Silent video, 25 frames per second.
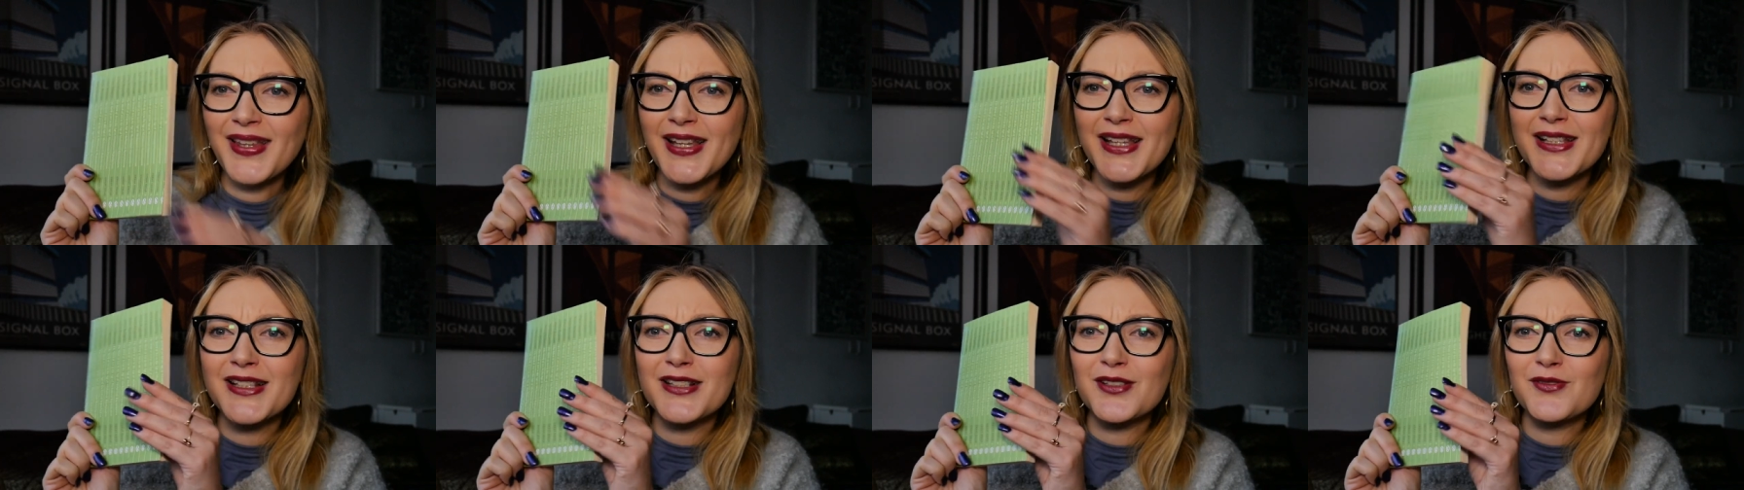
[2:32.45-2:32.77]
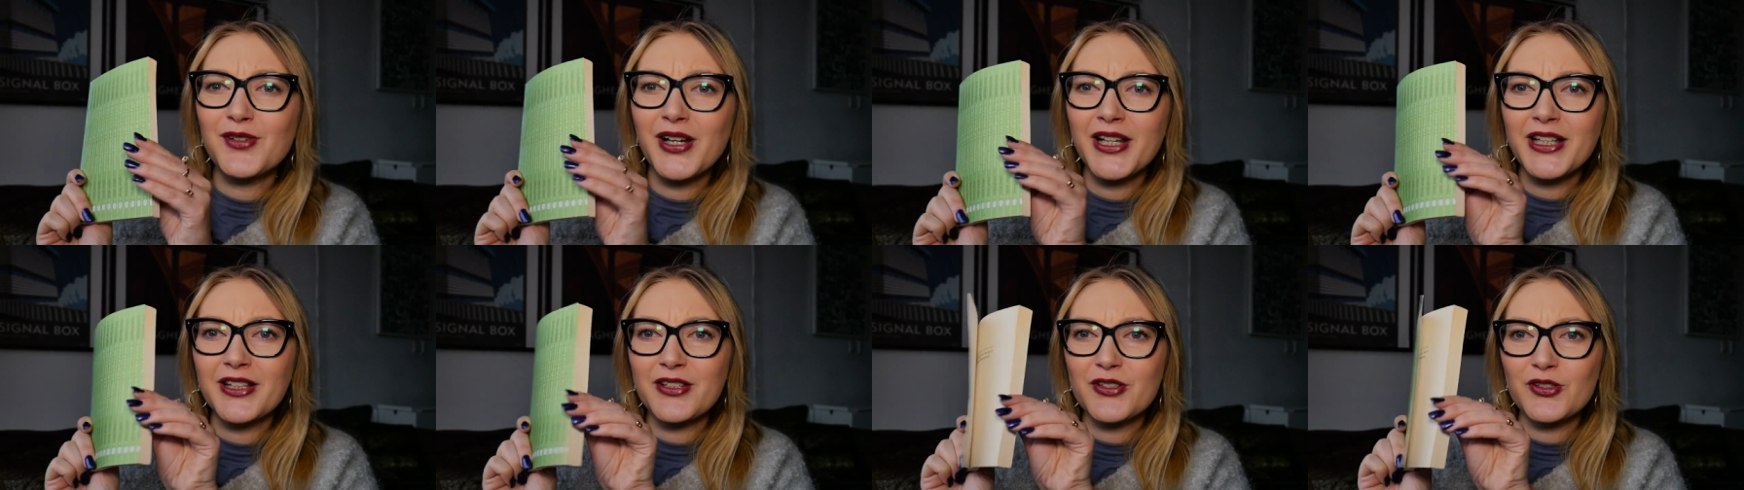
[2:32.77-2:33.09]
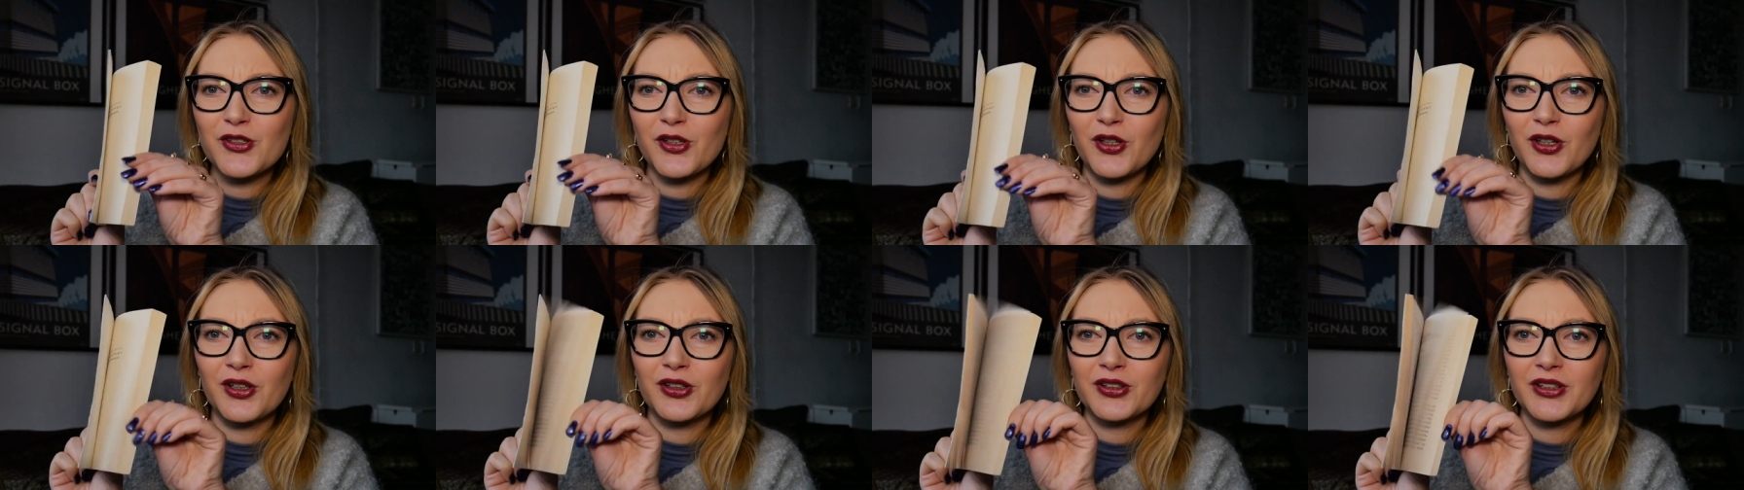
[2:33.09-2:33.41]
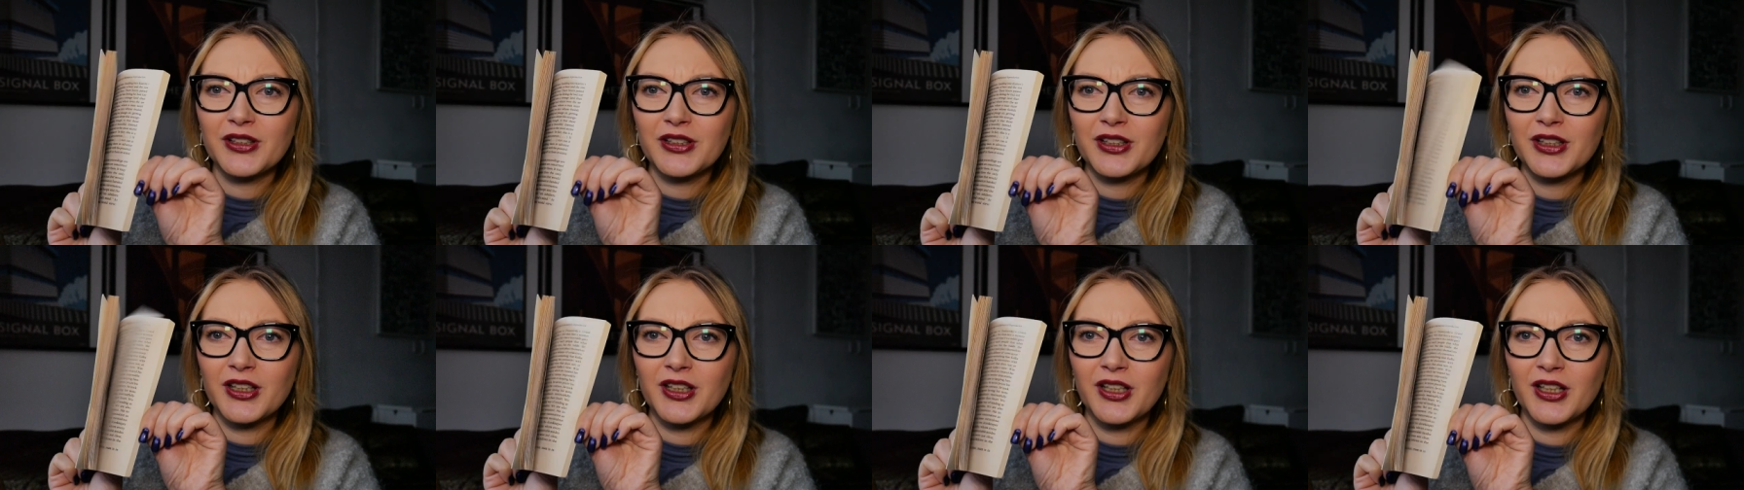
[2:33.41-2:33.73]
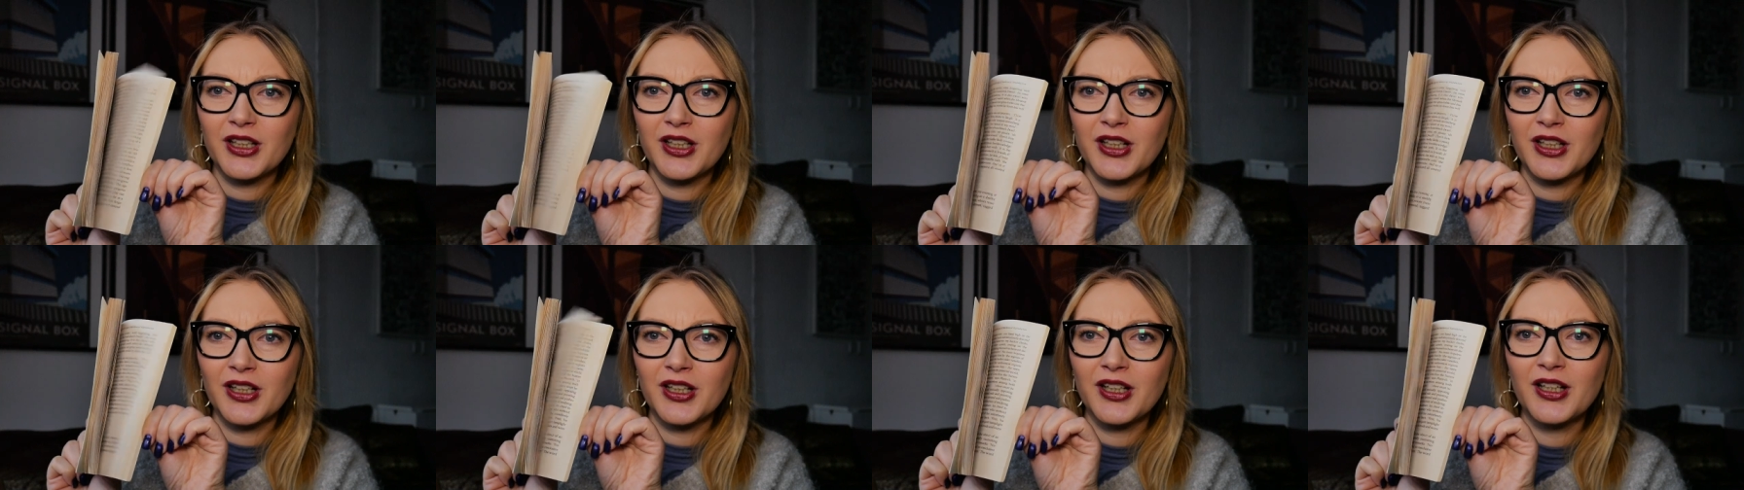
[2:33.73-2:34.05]
It's quite short,
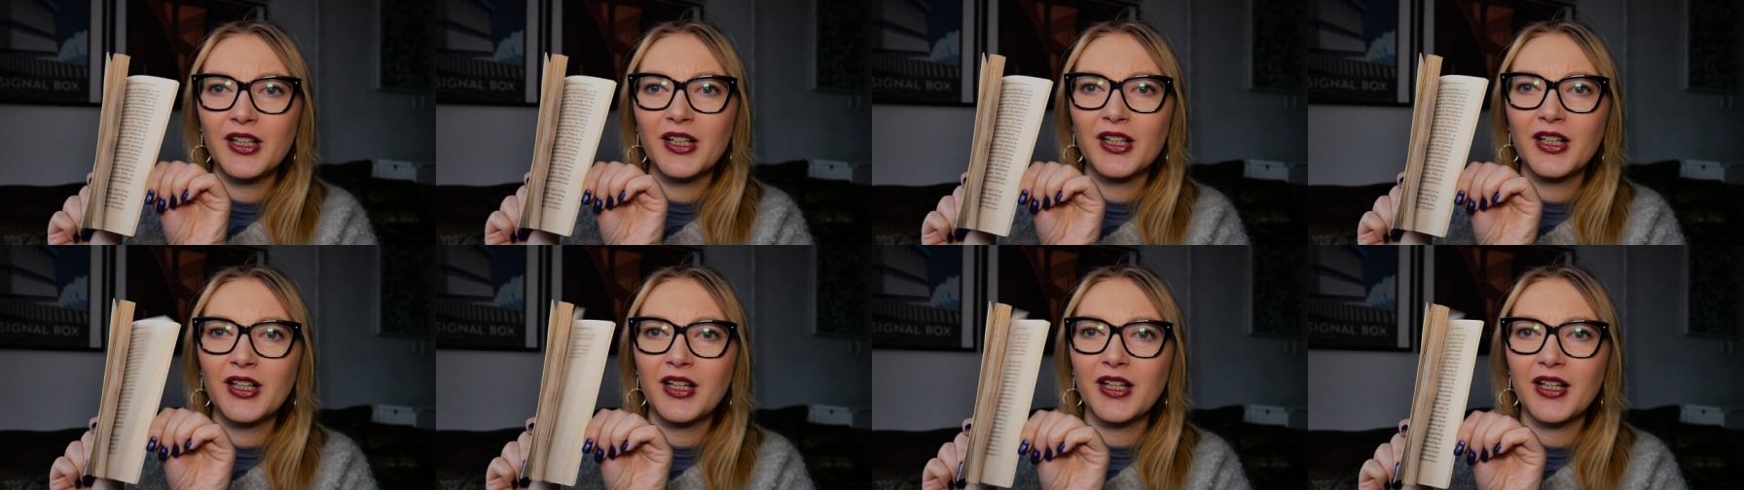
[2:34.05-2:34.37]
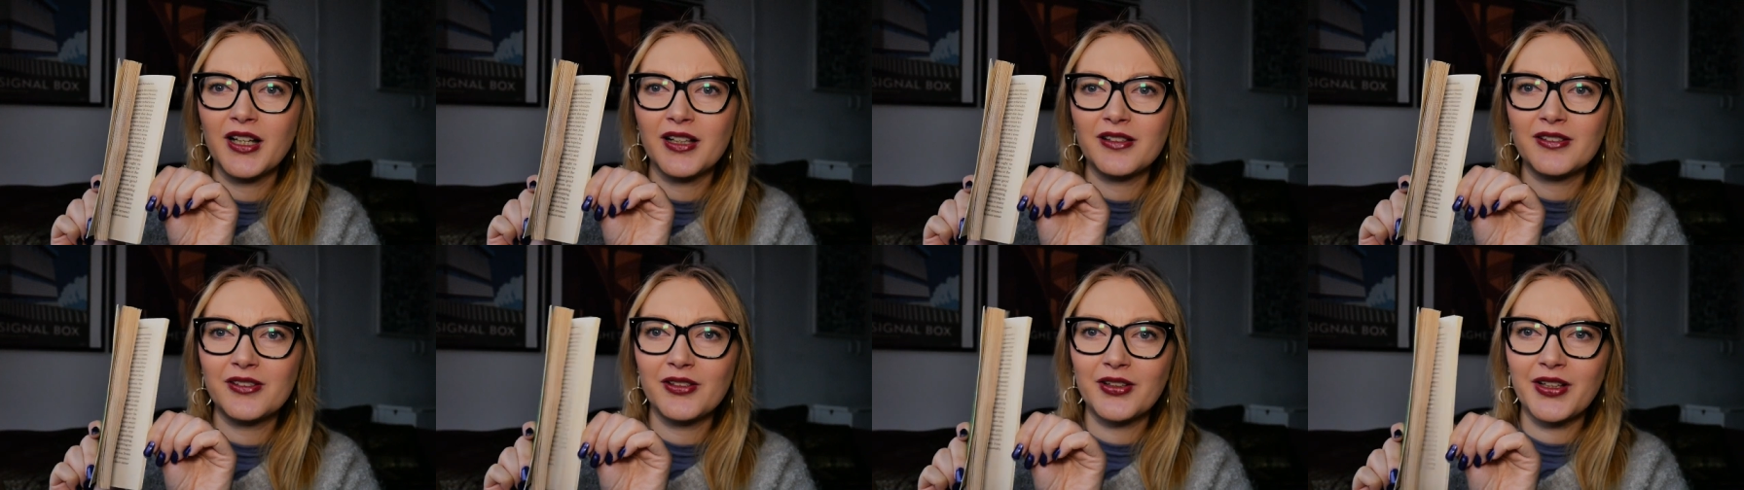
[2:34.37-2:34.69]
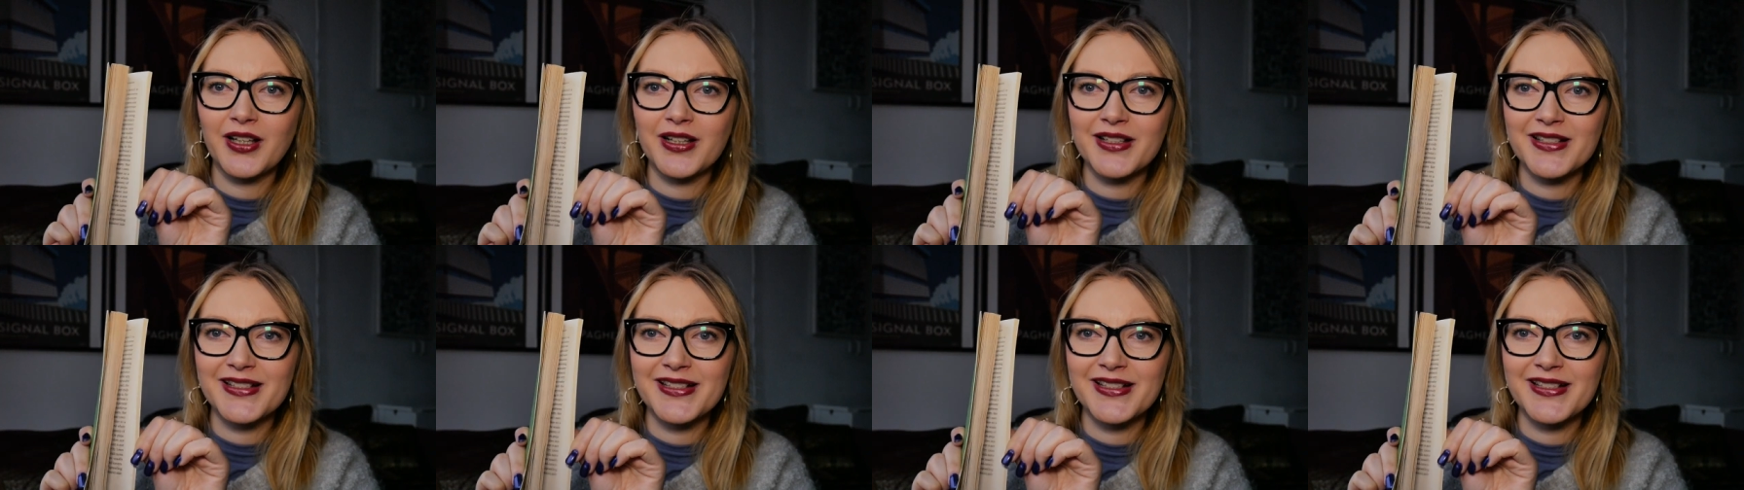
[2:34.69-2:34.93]
as you can